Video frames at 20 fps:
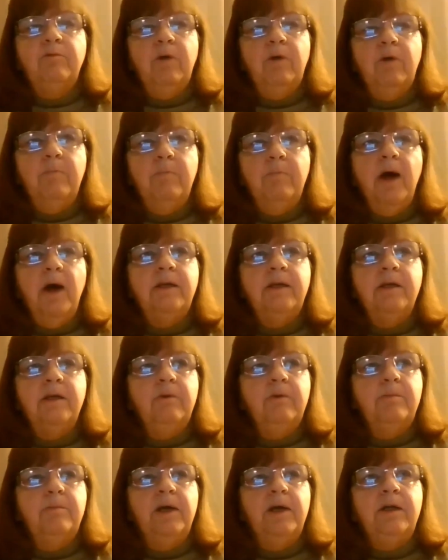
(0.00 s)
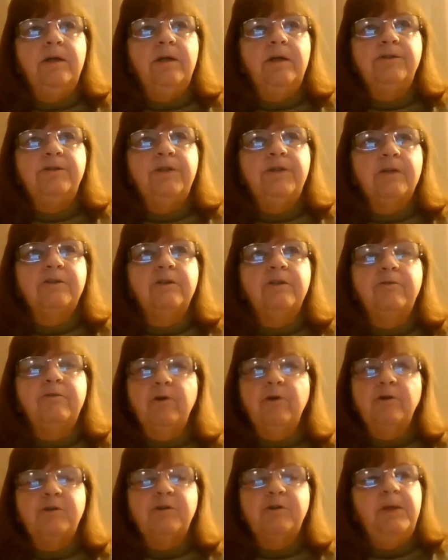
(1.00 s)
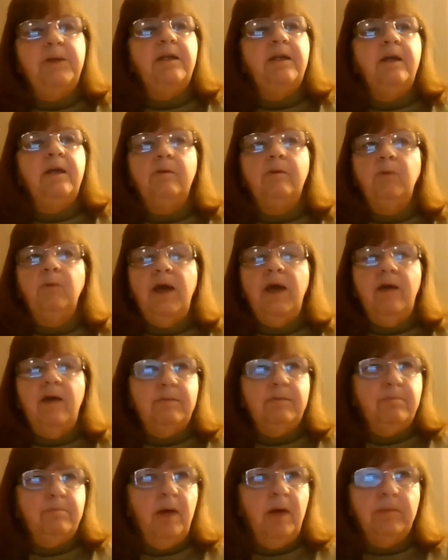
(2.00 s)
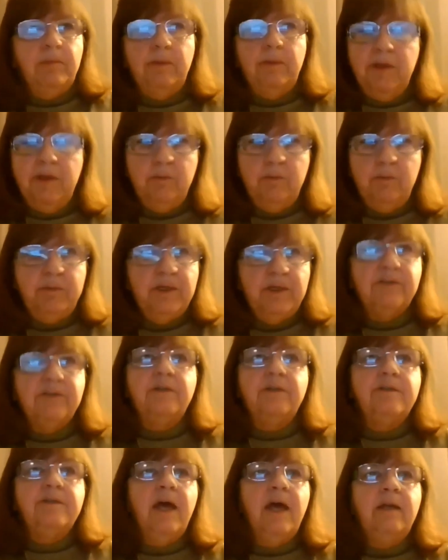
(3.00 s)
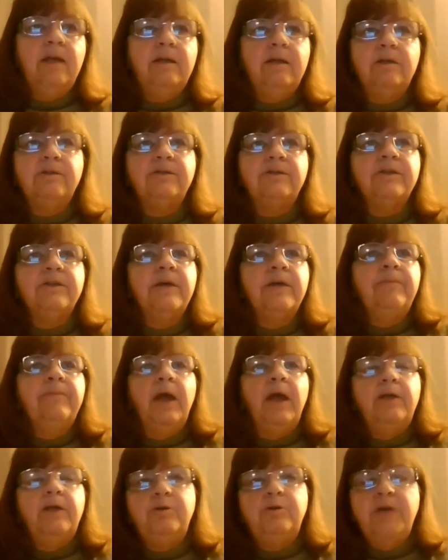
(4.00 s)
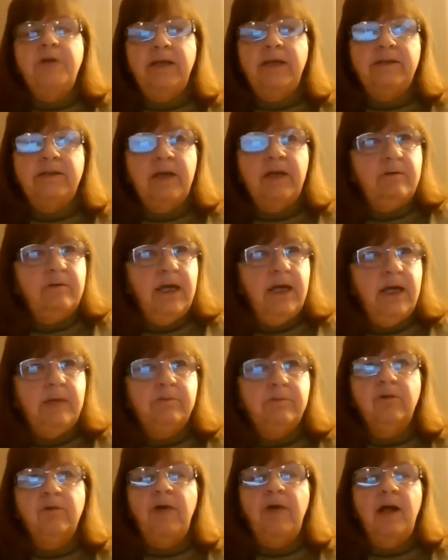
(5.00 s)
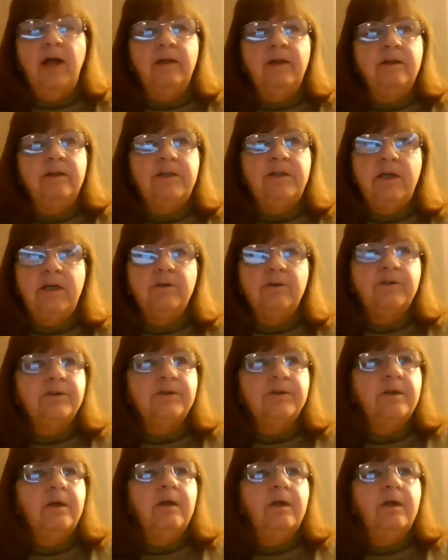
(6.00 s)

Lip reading: remind everybody is, yes, the first meeting, we have probably the biggest attendance, and you take down names for volunteers.